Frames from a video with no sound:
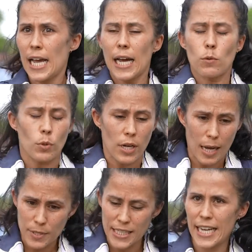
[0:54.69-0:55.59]
and we'll
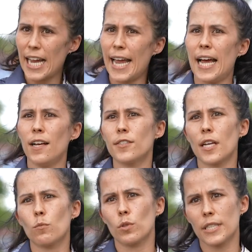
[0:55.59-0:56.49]
come to their house
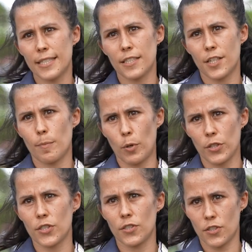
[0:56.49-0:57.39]
and we'll listen to the
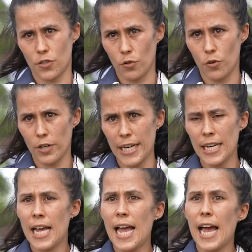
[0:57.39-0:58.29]
person's story,
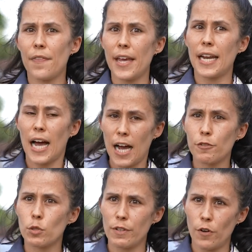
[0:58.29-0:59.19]
and then
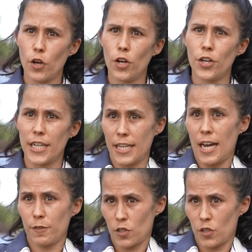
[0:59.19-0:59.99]
after we've heard enough